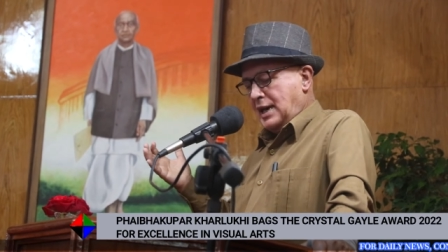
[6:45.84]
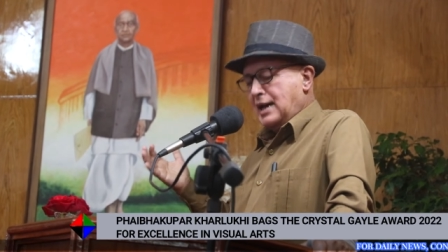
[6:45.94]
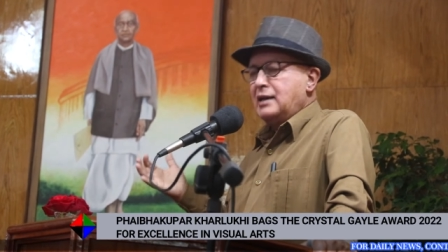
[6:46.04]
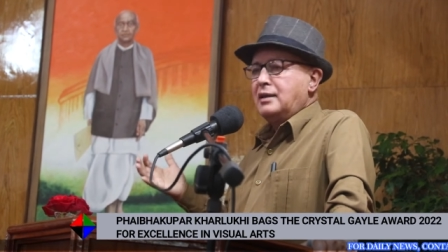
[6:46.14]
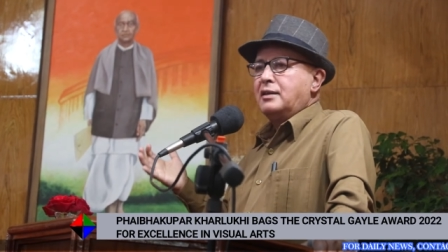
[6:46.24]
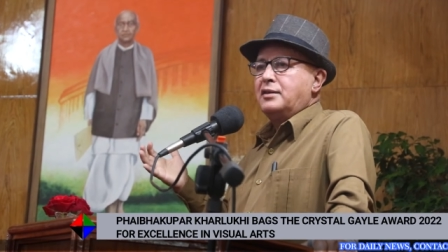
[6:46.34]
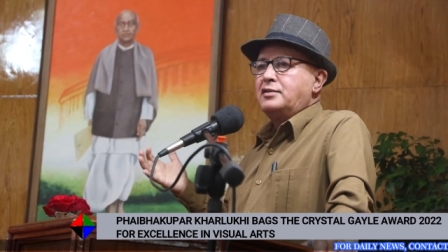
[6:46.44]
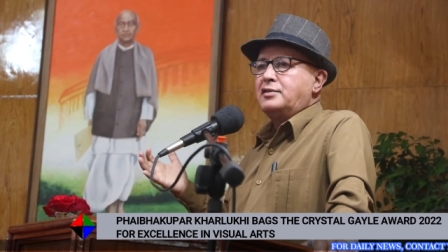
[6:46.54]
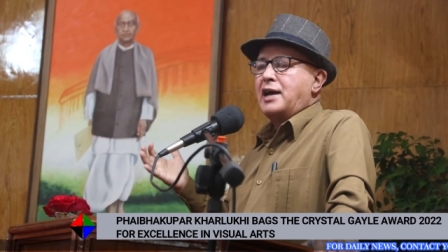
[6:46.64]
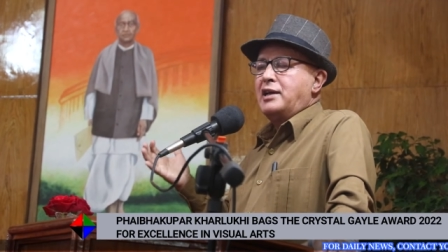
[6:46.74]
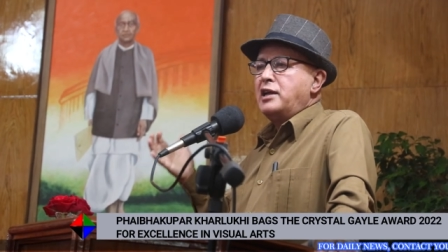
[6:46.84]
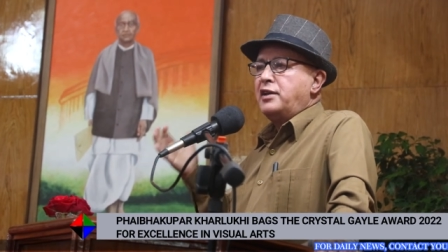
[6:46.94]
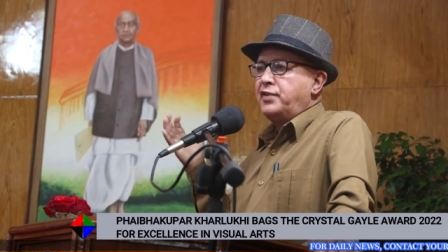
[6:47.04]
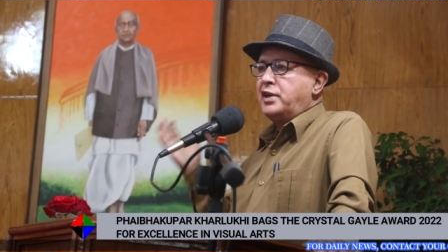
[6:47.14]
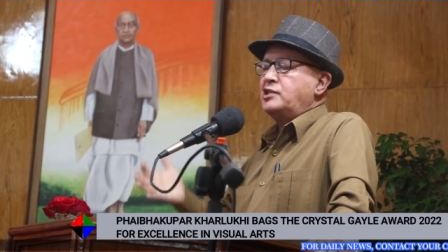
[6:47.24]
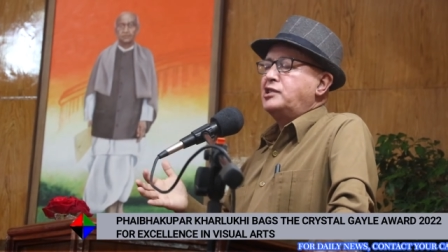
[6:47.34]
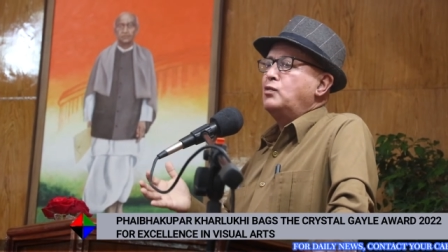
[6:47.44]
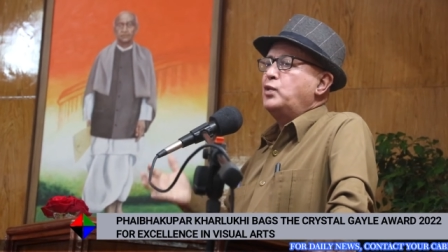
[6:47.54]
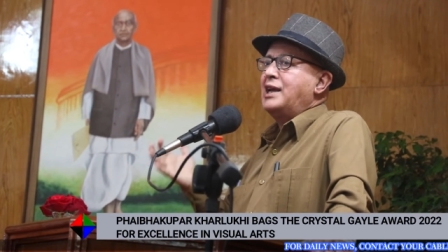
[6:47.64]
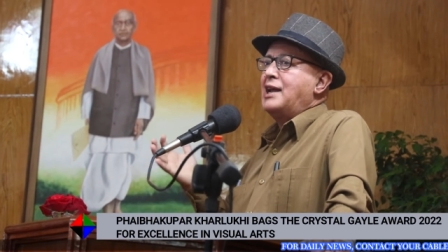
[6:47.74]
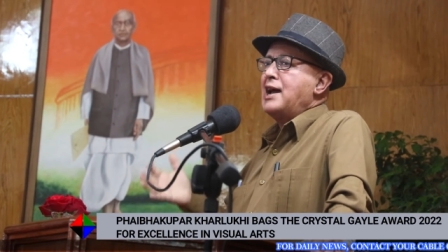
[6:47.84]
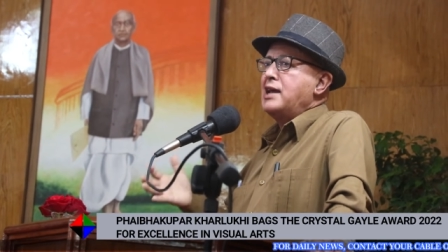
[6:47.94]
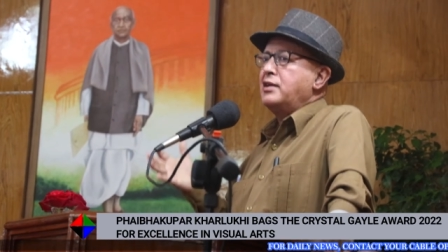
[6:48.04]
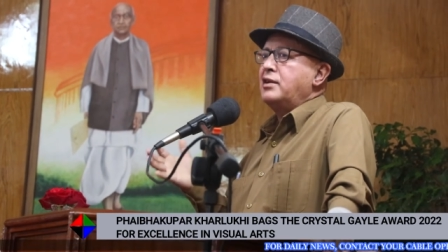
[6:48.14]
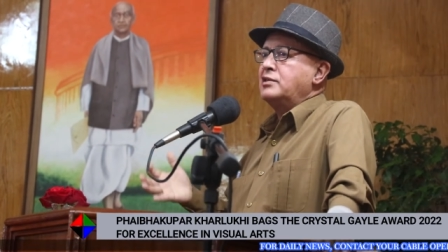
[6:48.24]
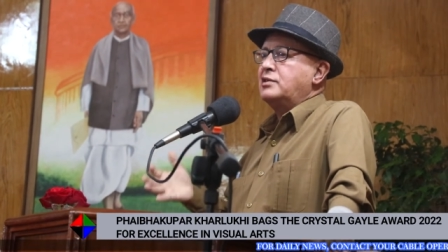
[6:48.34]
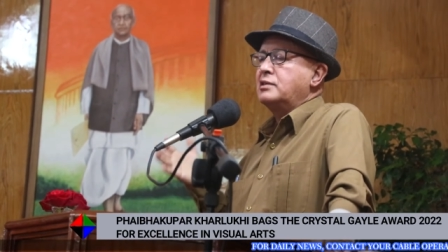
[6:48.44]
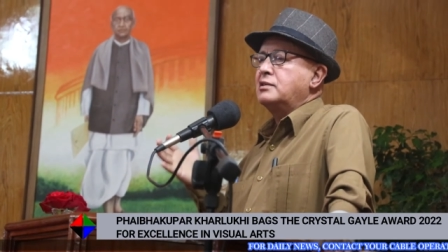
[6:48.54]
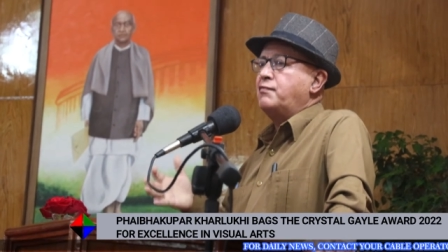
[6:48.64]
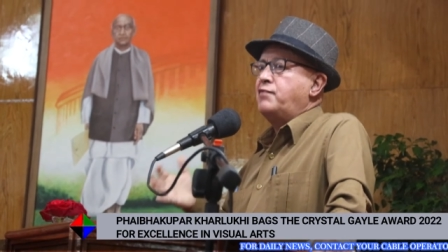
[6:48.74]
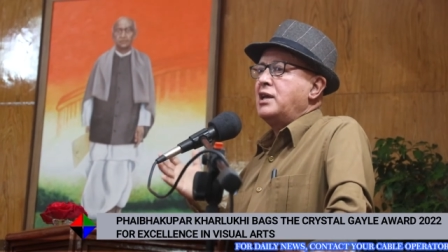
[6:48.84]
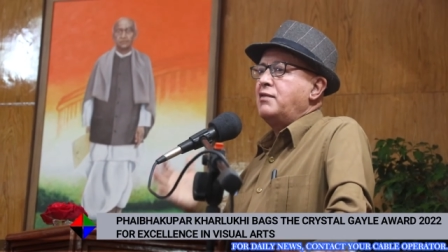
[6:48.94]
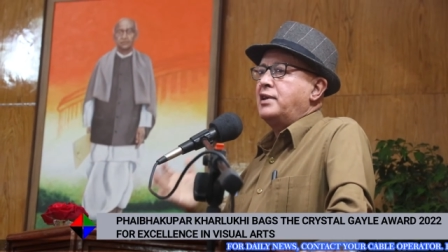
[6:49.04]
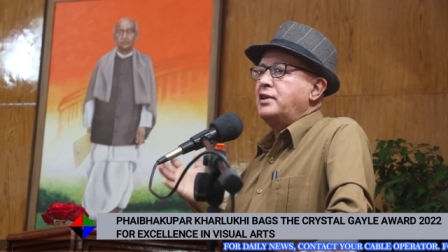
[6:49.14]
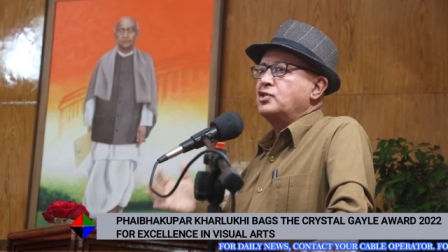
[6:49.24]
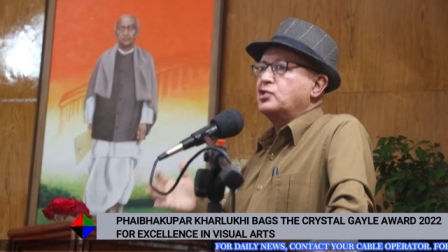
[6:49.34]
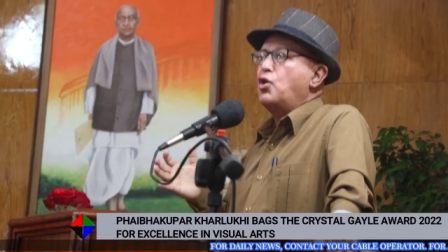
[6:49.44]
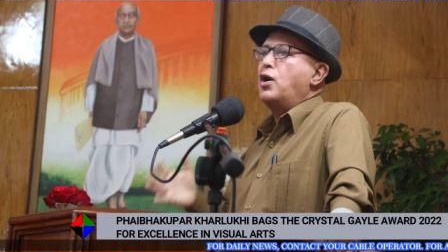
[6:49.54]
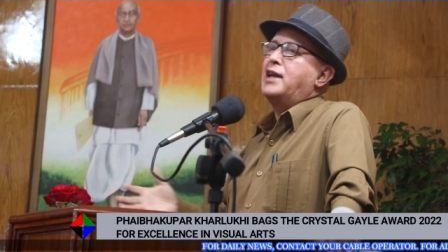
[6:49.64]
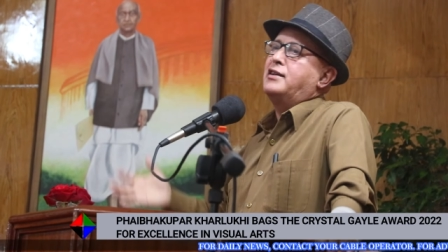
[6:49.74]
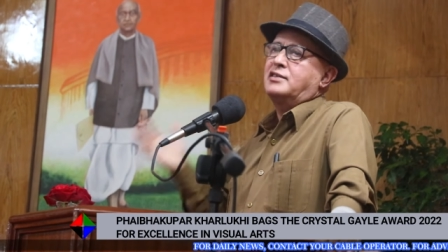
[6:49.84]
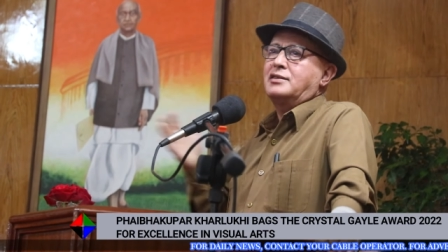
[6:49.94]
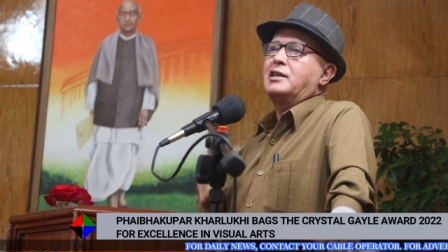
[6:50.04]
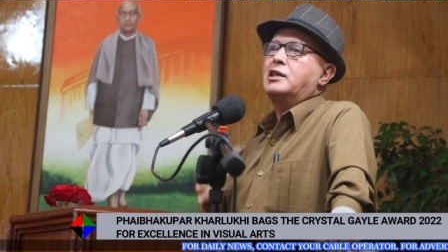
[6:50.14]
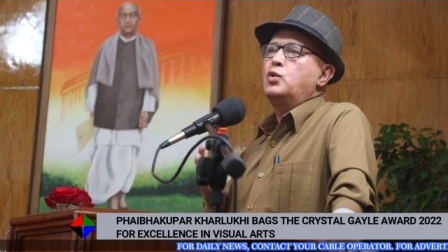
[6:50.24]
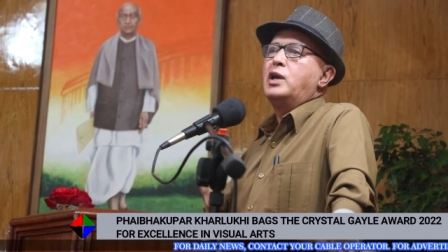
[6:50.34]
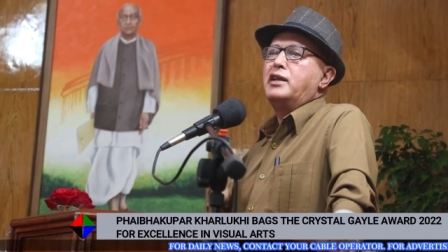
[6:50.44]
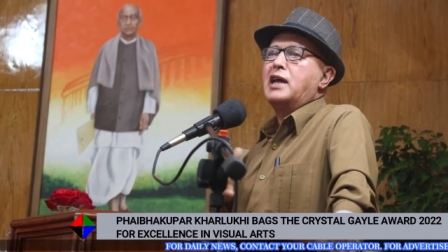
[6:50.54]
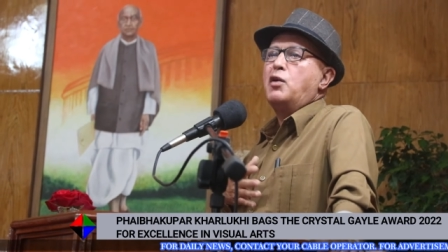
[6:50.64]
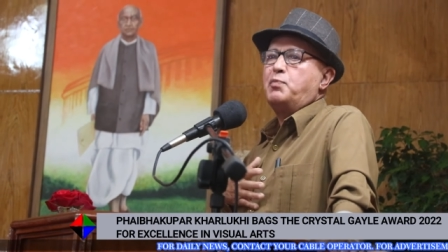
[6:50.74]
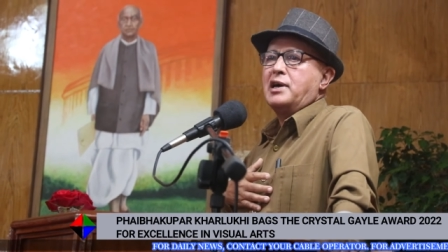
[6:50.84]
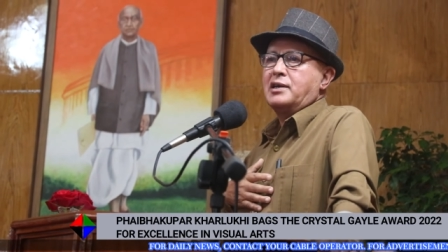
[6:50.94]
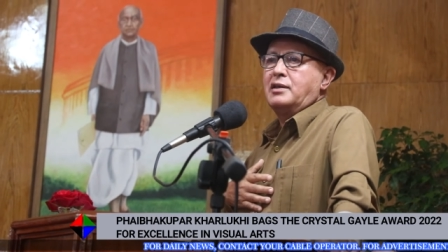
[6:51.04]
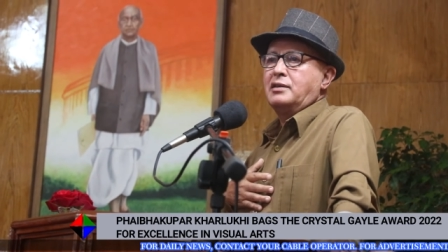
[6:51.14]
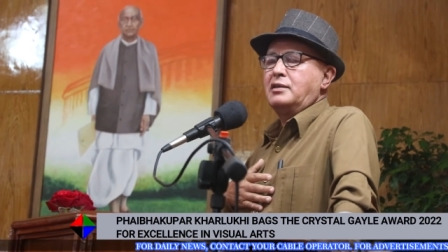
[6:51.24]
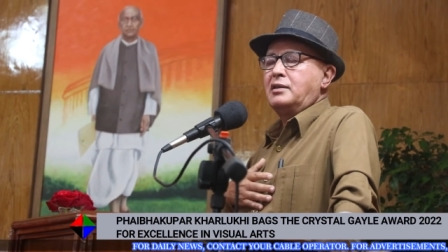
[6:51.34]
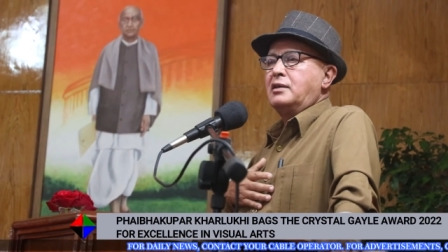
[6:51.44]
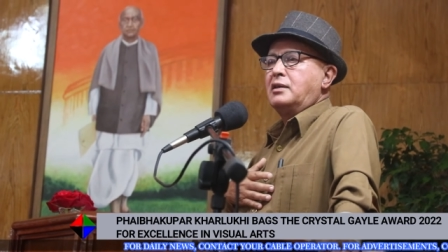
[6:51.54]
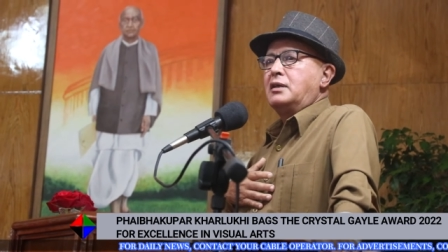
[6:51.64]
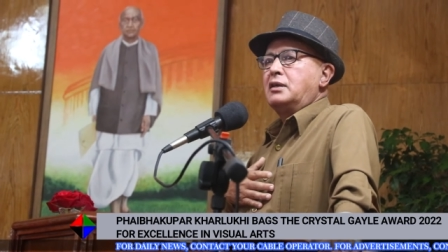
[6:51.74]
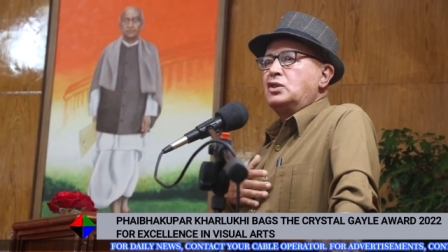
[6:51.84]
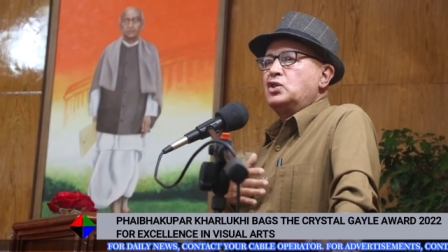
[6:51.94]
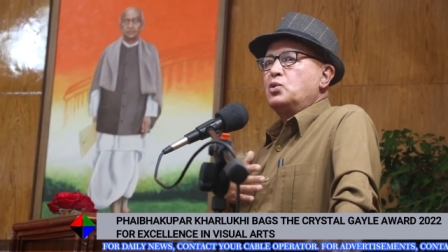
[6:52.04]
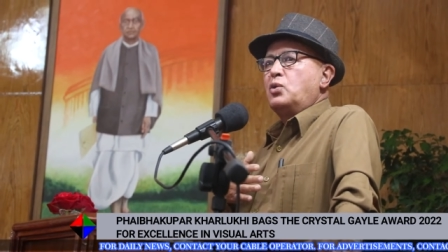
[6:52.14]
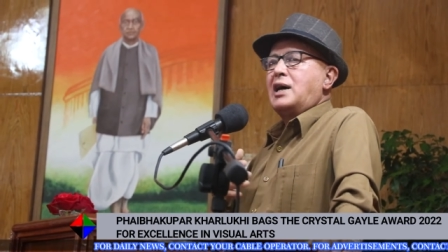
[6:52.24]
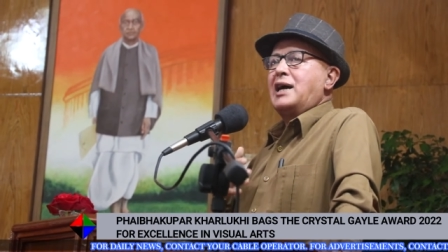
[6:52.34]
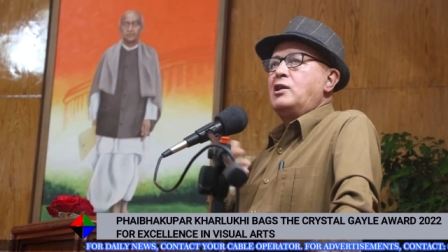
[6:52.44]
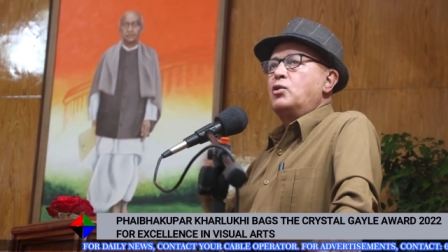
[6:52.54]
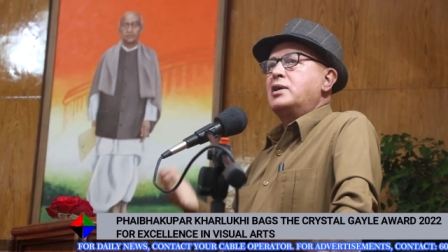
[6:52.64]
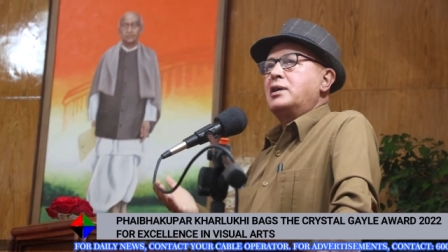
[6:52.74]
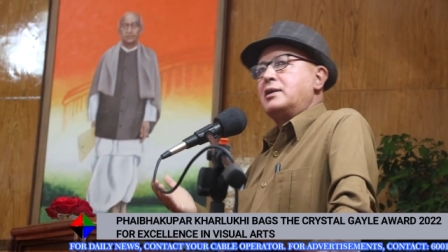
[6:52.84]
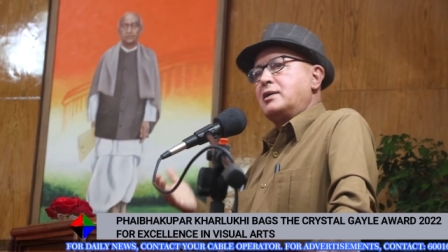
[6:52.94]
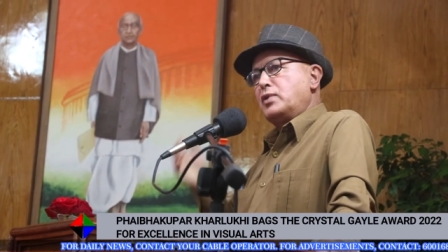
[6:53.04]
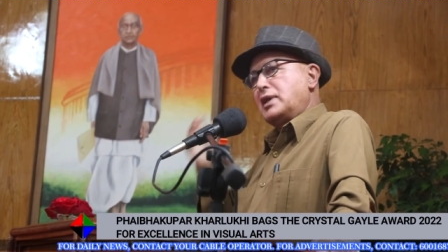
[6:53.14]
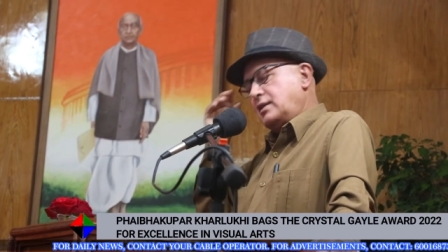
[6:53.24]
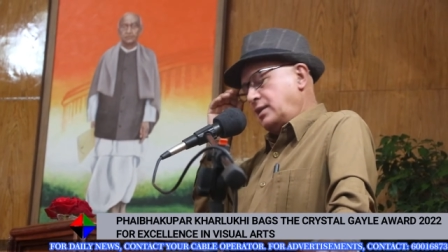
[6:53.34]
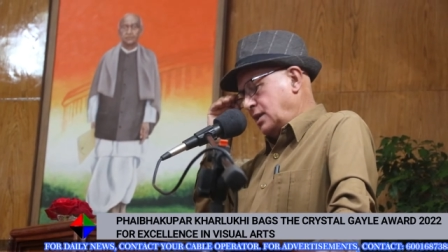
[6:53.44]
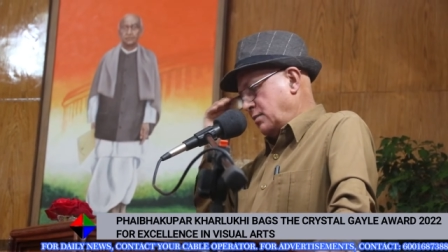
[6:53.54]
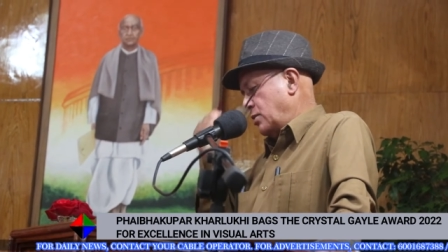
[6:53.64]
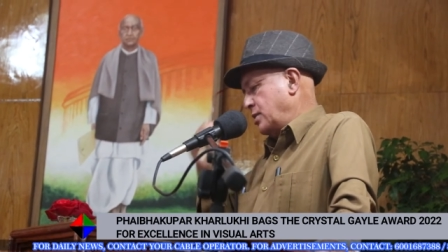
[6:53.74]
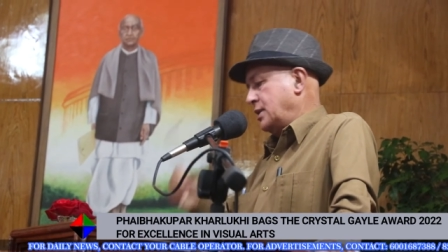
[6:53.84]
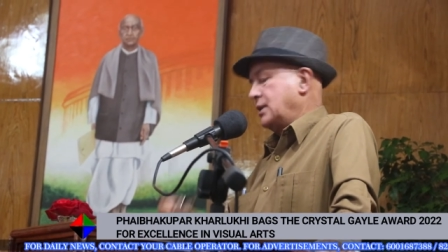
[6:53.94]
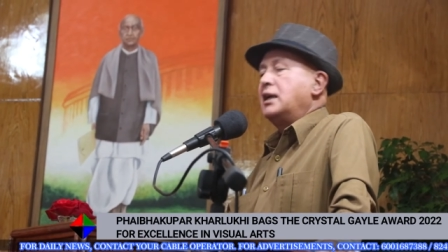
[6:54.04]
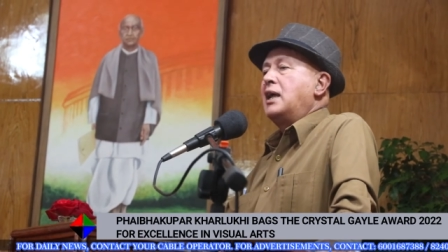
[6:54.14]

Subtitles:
and this identification with land is very, very strong, and it's equal in our part. So I look at it and I think about it.